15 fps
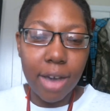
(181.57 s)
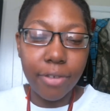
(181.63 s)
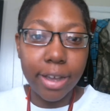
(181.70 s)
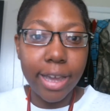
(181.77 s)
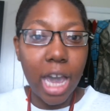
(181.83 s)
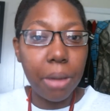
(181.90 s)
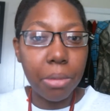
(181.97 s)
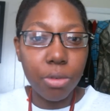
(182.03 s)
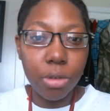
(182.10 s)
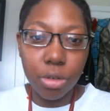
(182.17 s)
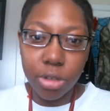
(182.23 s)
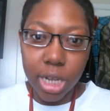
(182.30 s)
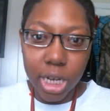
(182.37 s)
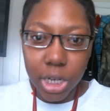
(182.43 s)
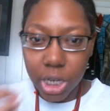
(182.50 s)
I have a gaming
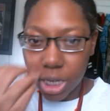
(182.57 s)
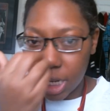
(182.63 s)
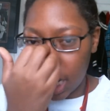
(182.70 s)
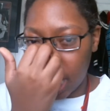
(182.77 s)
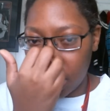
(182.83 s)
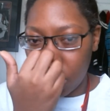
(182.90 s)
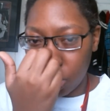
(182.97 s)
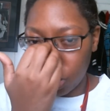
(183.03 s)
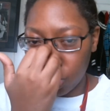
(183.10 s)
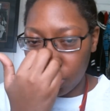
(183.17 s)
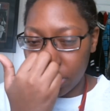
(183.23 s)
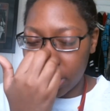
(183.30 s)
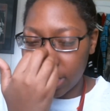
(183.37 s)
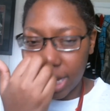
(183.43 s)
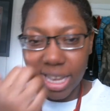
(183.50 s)
rotation that I go
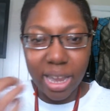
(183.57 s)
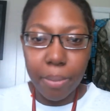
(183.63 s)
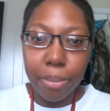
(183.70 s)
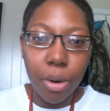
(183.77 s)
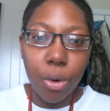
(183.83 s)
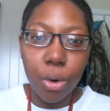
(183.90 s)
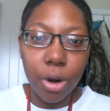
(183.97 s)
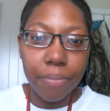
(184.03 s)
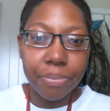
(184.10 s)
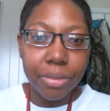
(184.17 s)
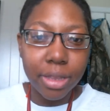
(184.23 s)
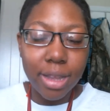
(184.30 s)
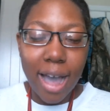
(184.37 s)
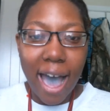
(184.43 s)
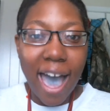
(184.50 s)
through because I get bored.
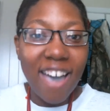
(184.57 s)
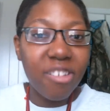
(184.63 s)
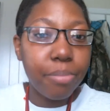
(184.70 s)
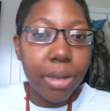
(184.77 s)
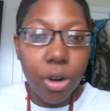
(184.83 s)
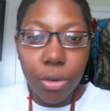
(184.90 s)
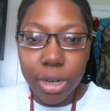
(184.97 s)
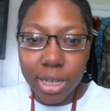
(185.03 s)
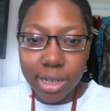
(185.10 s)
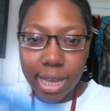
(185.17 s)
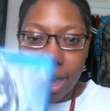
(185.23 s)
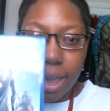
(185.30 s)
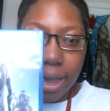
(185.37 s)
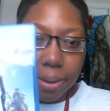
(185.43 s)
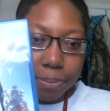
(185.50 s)
I have been on this
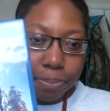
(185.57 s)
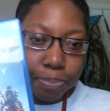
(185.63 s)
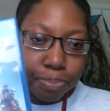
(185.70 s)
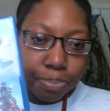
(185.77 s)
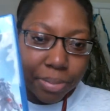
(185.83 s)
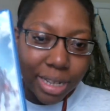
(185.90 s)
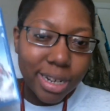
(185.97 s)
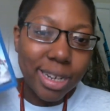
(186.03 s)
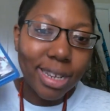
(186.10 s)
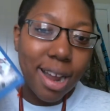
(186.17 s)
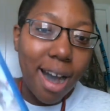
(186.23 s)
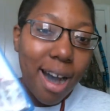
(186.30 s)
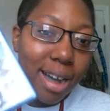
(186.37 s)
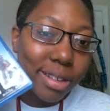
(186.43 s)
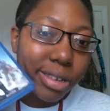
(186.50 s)
game
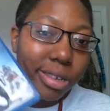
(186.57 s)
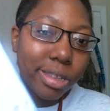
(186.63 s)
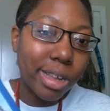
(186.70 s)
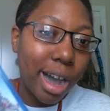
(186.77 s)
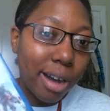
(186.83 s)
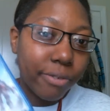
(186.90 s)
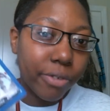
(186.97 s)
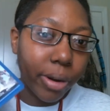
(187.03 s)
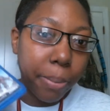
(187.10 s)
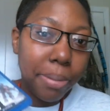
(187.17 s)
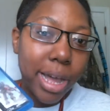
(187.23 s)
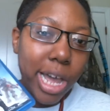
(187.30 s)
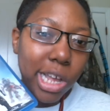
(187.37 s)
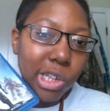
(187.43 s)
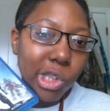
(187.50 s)
non-stop for the
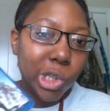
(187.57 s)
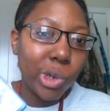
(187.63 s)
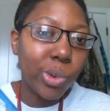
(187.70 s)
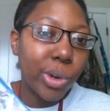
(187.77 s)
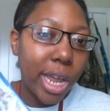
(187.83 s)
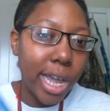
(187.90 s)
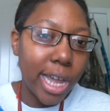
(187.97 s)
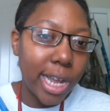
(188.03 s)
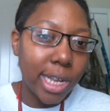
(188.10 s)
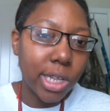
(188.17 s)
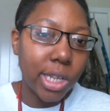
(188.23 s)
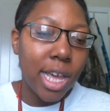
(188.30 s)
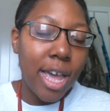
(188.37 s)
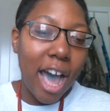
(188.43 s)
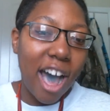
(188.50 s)
past 2
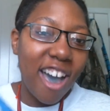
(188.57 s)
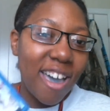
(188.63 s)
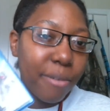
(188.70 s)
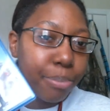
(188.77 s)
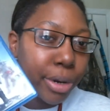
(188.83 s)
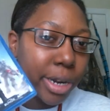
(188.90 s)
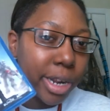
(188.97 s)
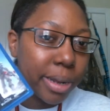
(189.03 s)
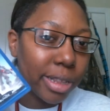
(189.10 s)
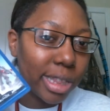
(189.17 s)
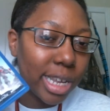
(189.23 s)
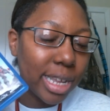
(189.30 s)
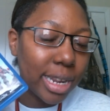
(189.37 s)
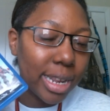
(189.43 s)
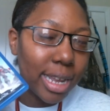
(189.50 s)
days. I have put in
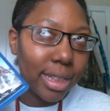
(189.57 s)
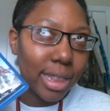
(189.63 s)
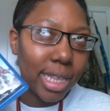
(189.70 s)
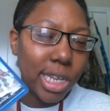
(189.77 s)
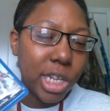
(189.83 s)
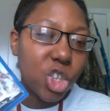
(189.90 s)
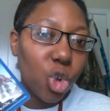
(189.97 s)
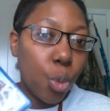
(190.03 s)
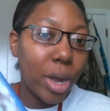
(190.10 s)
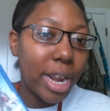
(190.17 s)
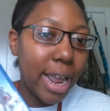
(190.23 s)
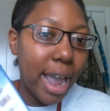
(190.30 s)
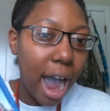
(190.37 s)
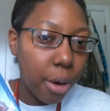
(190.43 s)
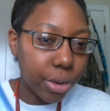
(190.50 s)
at least
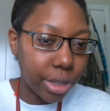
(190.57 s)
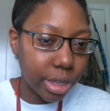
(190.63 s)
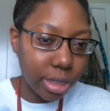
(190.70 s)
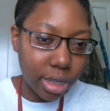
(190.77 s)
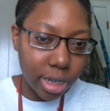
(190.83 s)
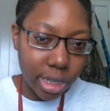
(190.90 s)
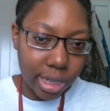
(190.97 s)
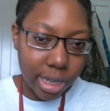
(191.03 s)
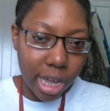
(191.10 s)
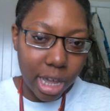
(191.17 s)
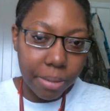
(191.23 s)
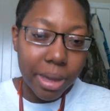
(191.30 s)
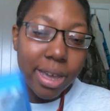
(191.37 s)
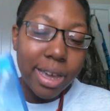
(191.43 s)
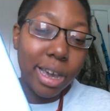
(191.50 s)
20 hours into this
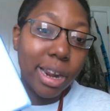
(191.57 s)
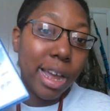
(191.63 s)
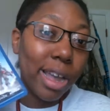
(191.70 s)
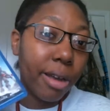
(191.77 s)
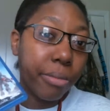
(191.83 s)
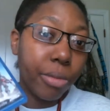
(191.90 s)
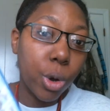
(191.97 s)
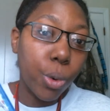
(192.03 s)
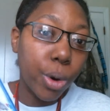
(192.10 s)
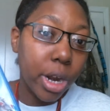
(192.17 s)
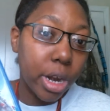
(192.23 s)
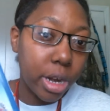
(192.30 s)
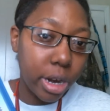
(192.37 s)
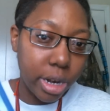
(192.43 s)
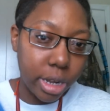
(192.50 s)
game, and I am
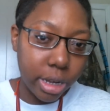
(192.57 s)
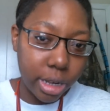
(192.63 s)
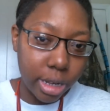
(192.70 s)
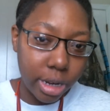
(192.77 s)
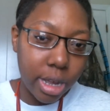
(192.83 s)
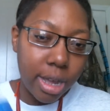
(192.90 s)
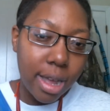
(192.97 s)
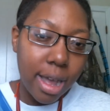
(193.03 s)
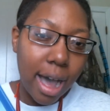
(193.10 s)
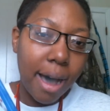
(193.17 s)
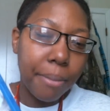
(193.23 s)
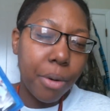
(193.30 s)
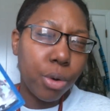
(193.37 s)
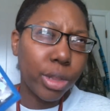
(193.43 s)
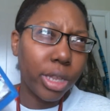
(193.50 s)
nowhere near done.
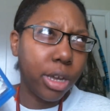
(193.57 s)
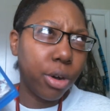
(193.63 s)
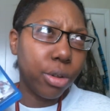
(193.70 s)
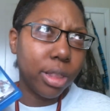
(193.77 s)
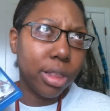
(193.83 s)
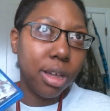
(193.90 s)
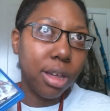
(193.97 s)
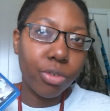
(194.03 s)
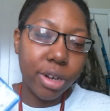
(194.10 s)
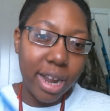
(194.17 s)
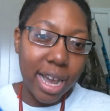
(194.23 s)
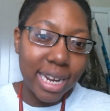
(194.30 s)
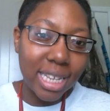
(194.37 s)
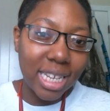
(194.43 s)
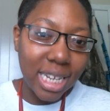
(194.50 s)
I'm only on level
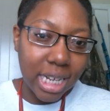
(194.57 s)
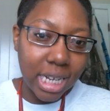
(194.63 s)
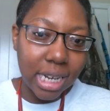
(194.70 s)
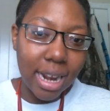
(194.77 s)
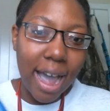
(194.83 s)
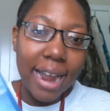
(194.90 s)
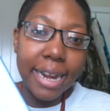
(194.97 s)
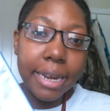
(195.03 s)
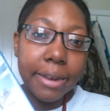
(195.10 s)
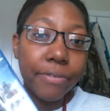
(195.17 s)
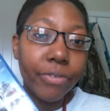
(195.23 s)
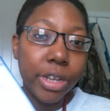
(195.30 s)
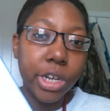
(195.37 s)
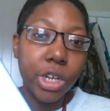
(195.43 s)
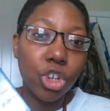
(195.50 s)
19. I ain't even
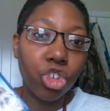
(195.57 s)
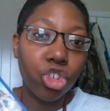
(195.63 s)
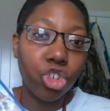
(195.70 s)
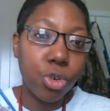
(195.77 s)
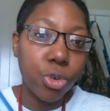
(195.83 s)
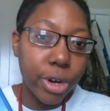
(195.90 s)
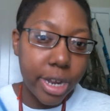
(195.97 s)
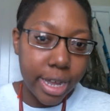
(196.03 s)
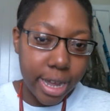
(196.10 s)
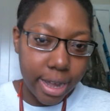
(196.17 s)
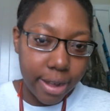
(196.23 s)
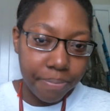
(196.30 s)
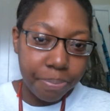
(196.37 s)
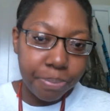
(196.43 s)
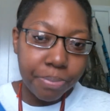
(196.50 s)
finished the story
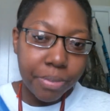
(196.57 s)
yet.